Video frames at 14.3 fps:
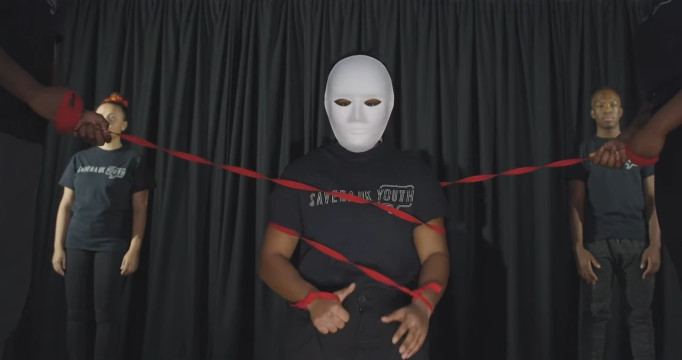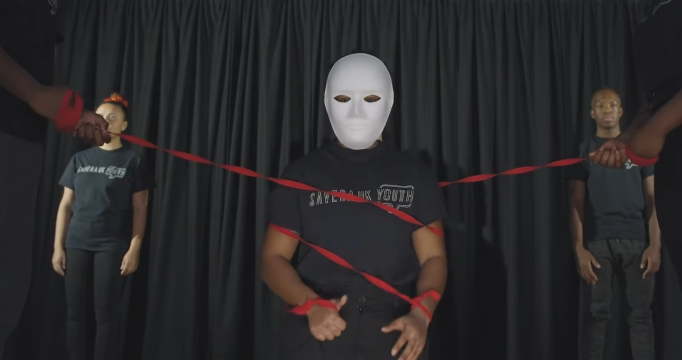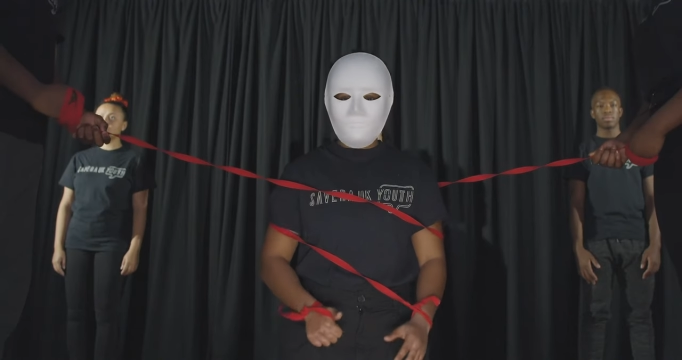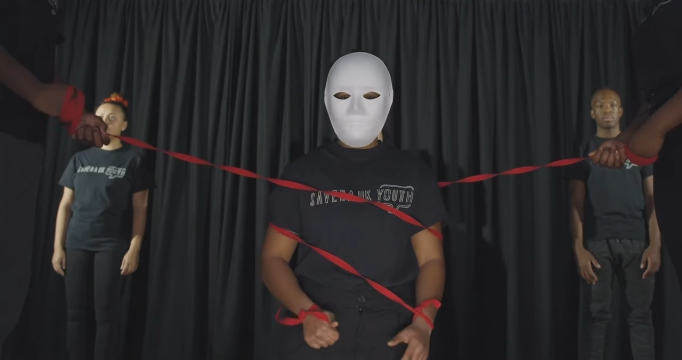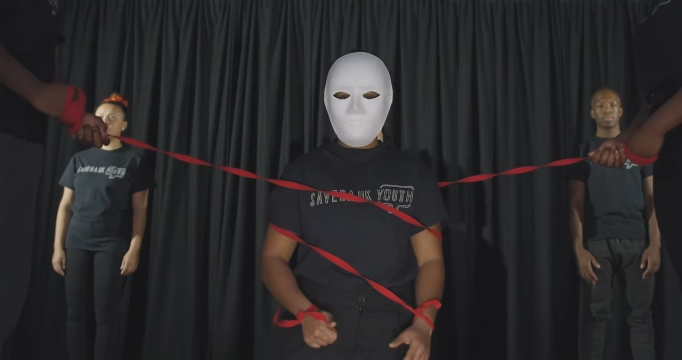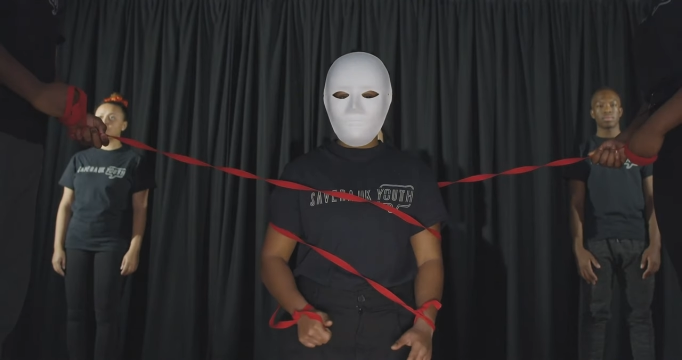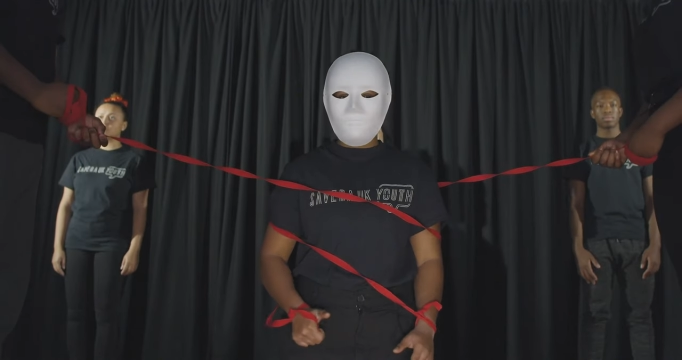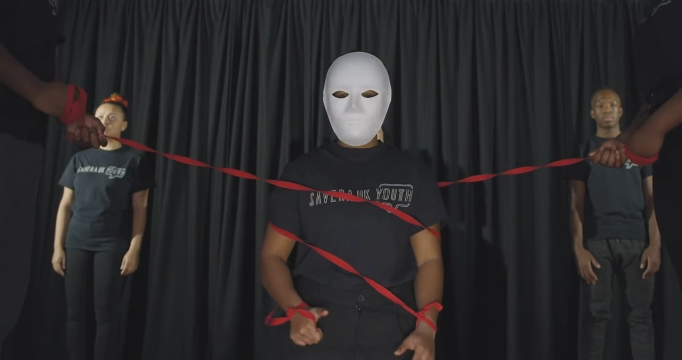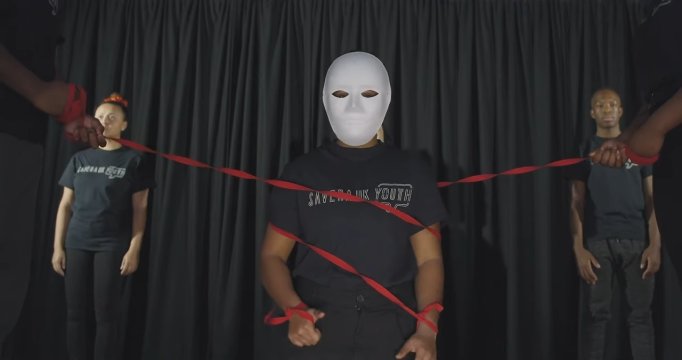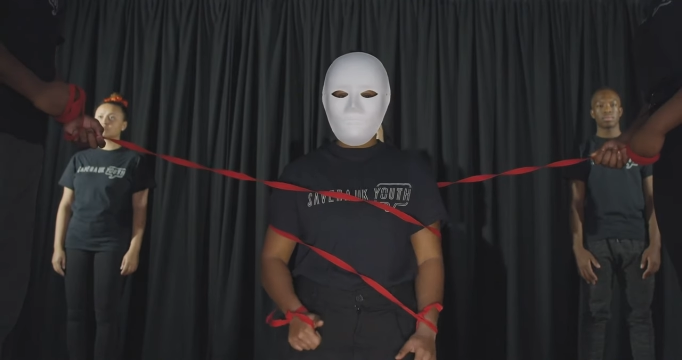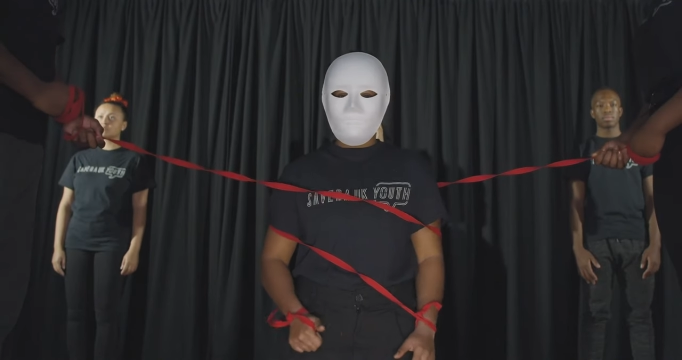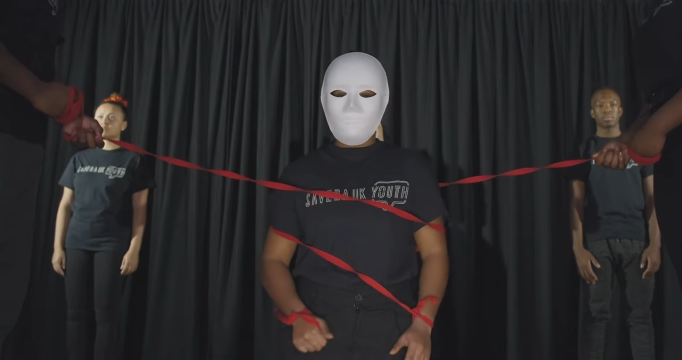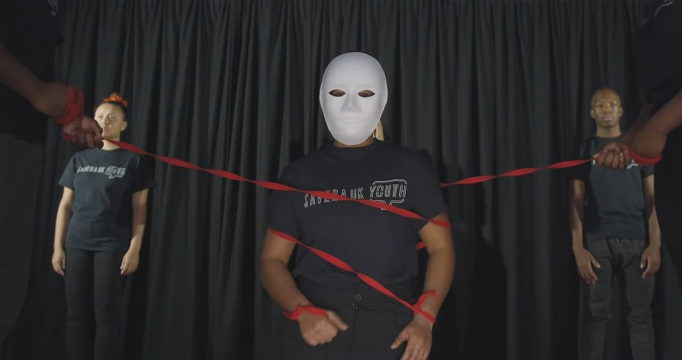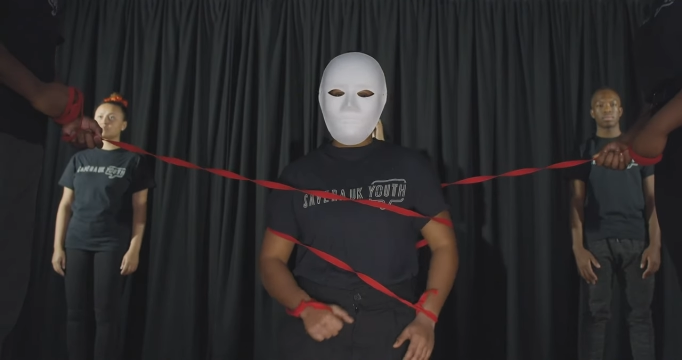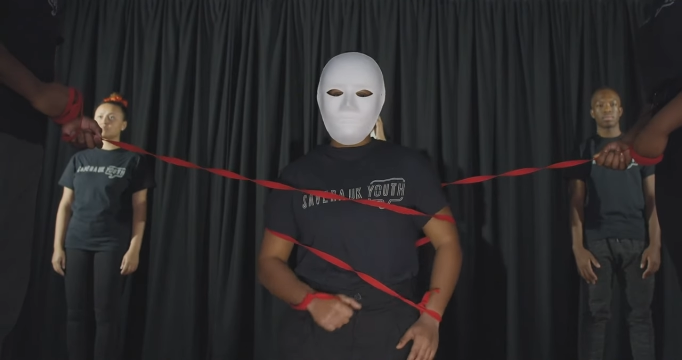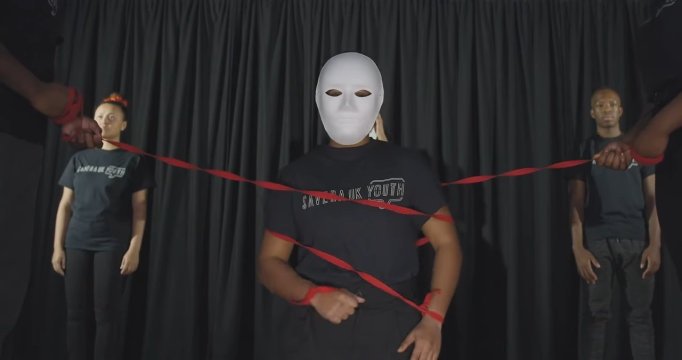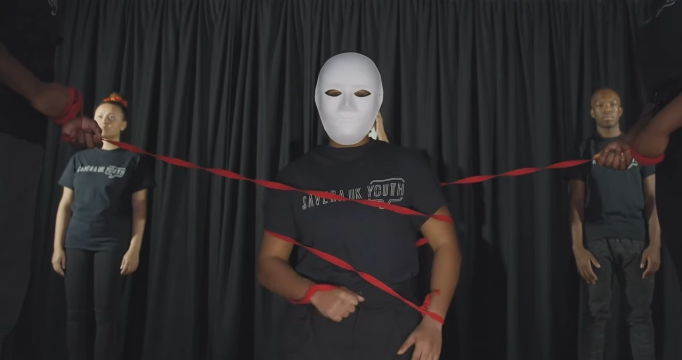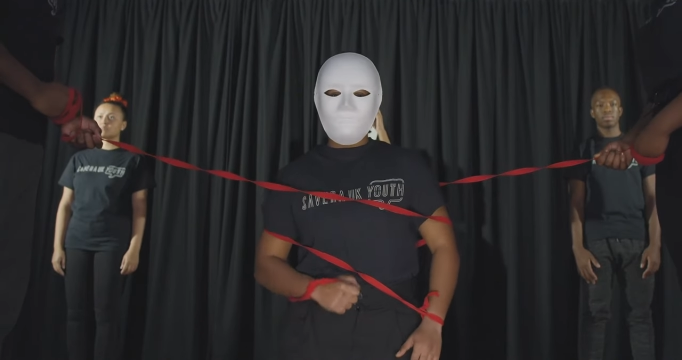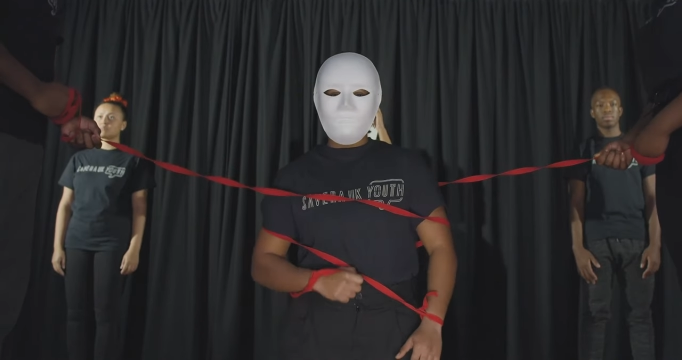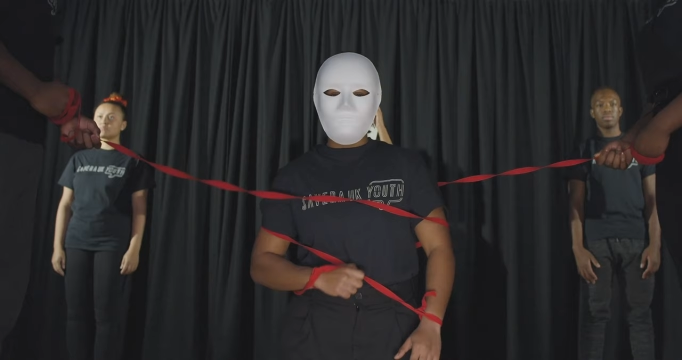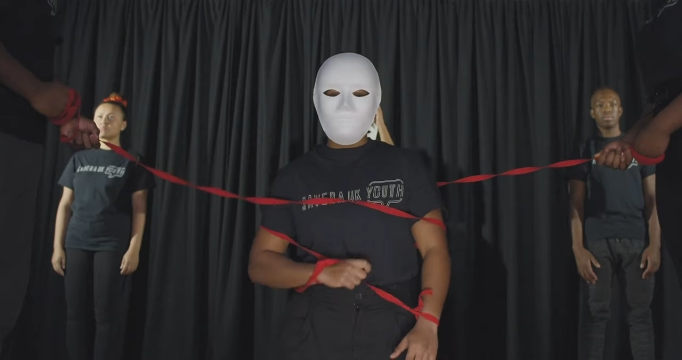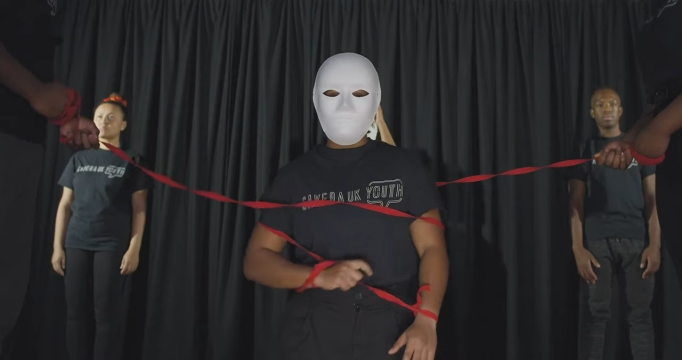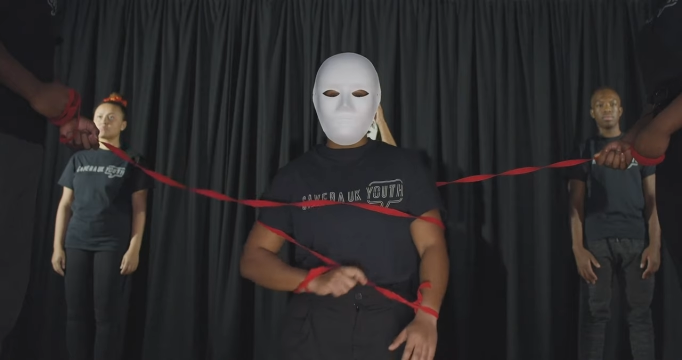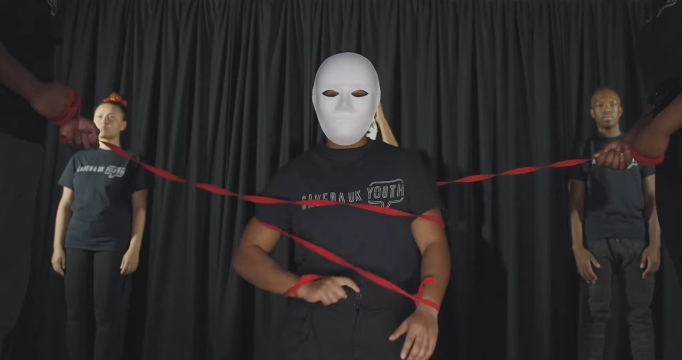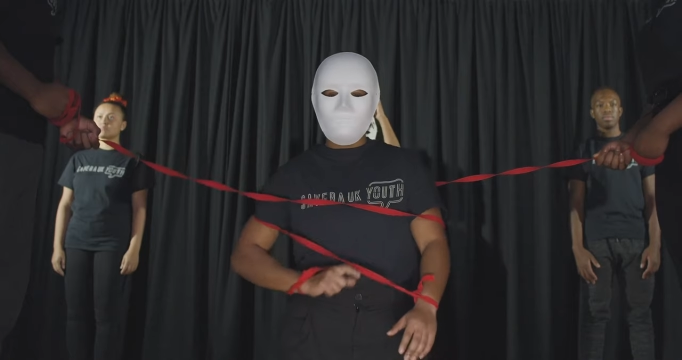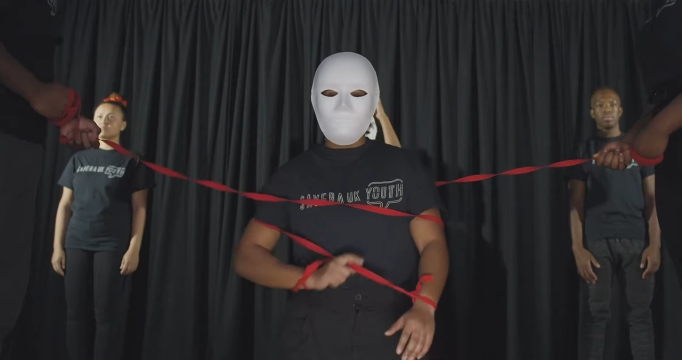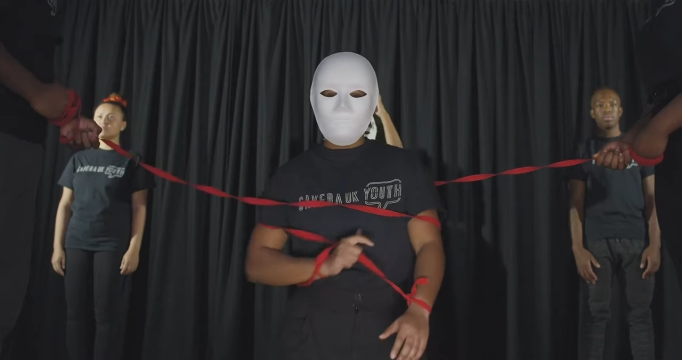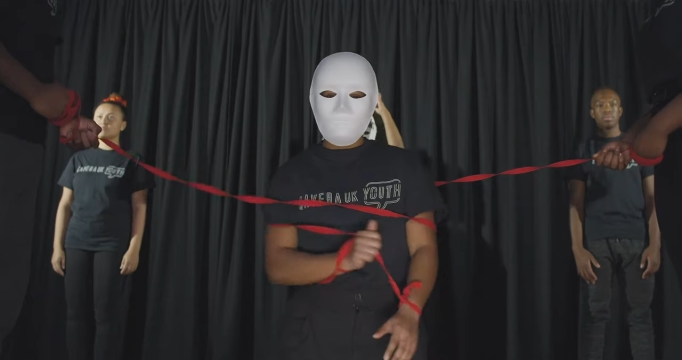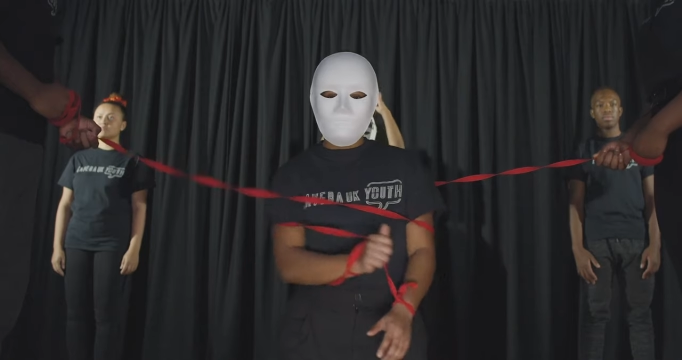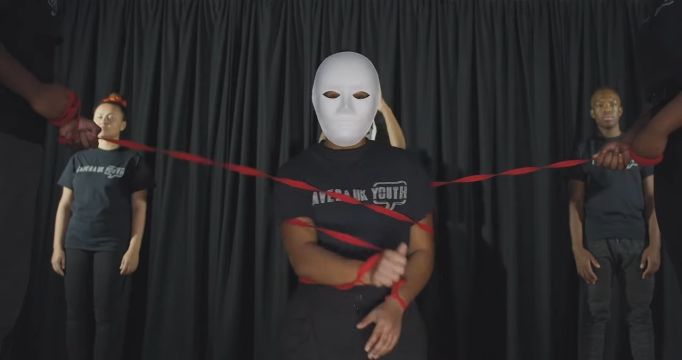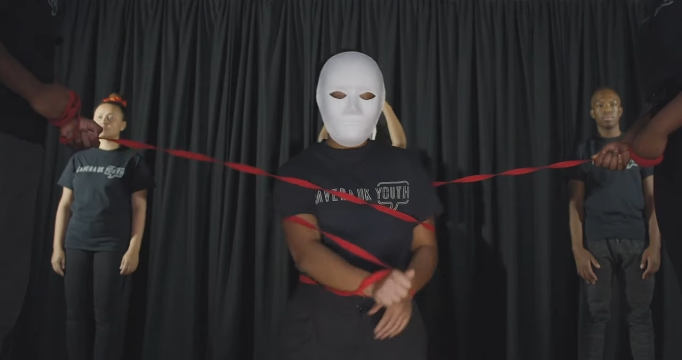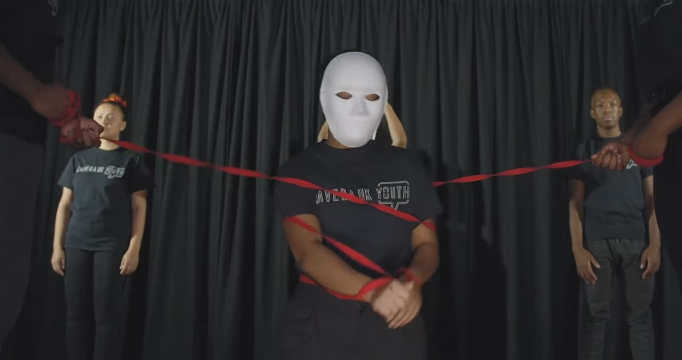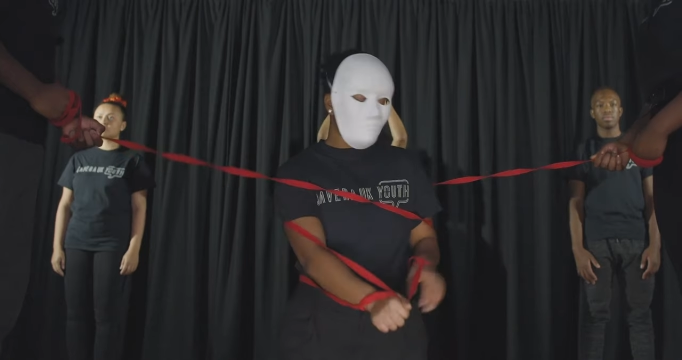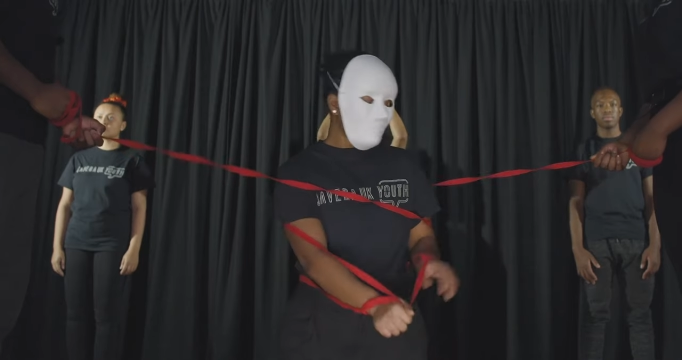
And she nearly been crashed by a car.